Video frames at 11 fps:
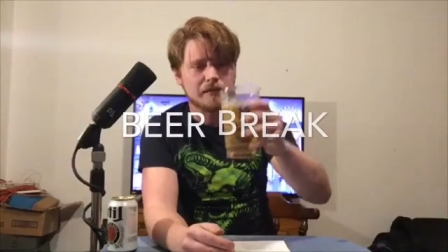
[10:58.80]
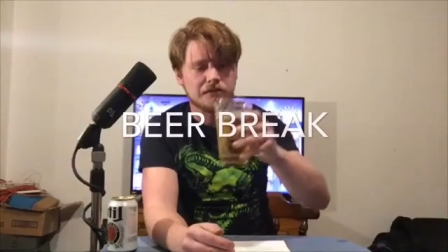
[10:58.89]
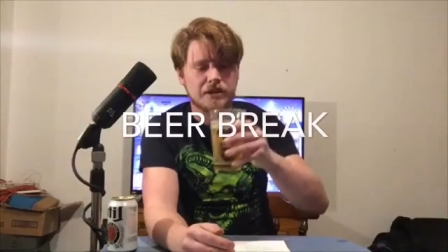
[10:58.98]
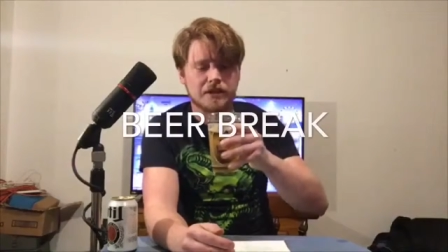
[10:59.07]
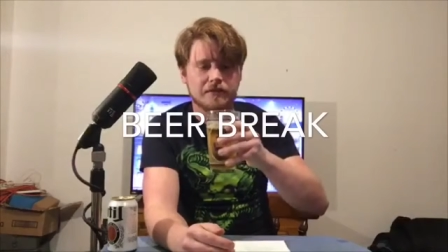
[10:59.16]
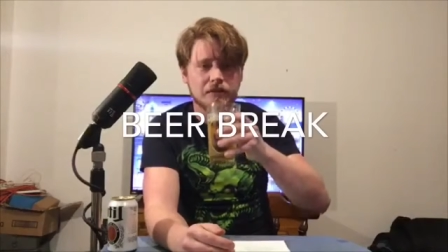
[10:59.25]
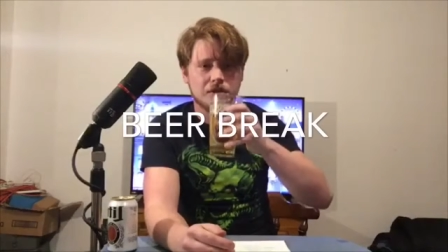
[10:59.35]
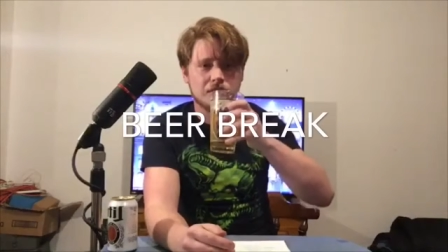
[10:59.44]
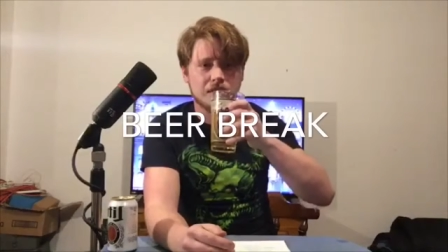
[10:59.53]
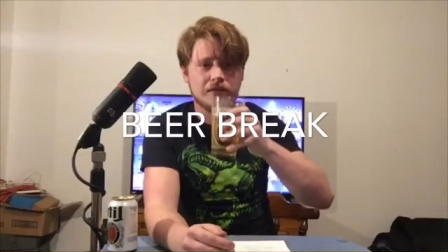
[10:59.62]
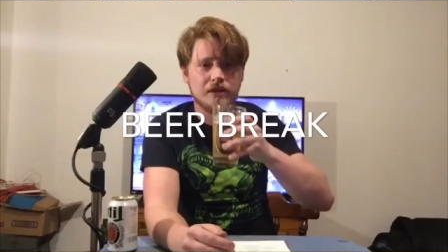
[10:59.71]
a second for a
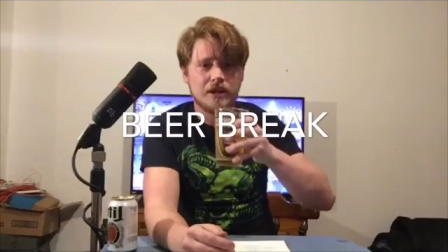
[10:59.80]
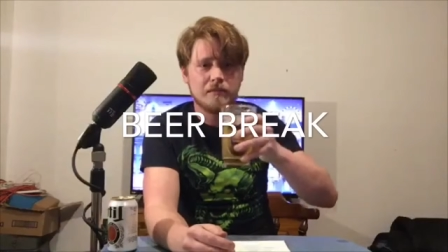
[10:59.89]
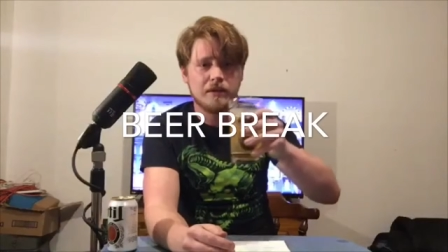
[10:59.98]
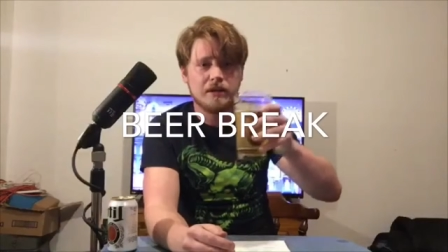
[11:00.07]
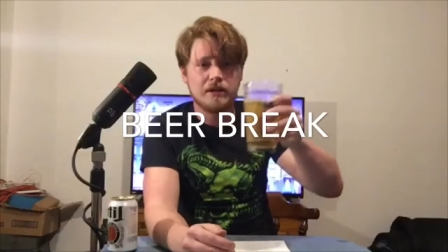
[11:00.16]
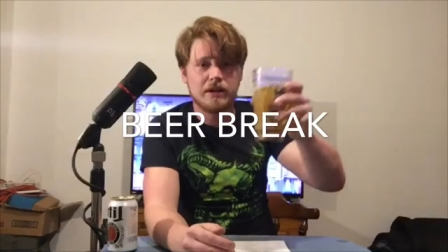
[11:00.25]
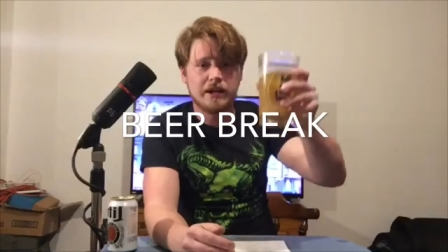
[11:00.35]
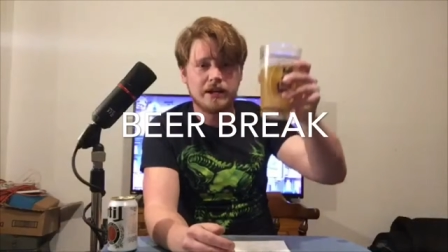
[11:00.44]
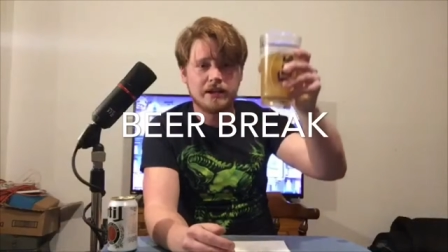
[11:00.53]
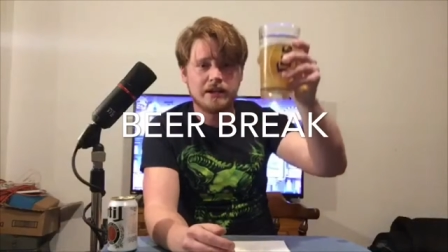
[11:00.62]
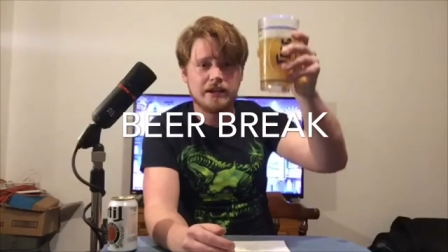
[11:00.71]
drink. If you got a beer in your
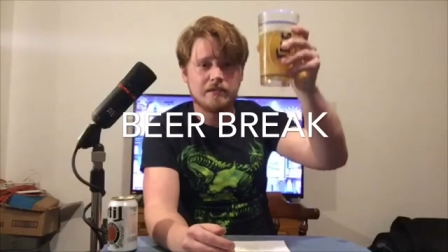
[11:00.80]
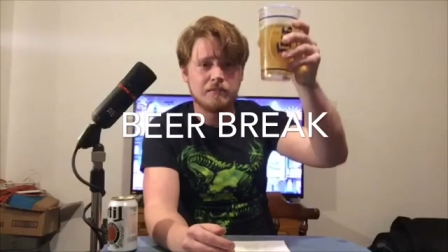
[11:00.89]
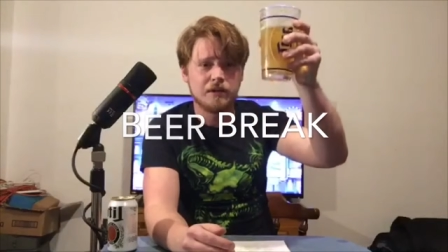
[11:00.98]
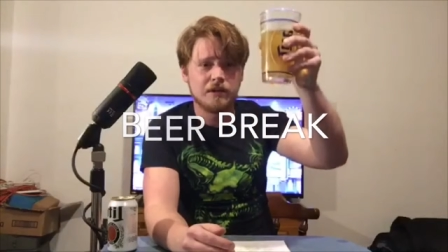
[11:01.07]
hand, again, put it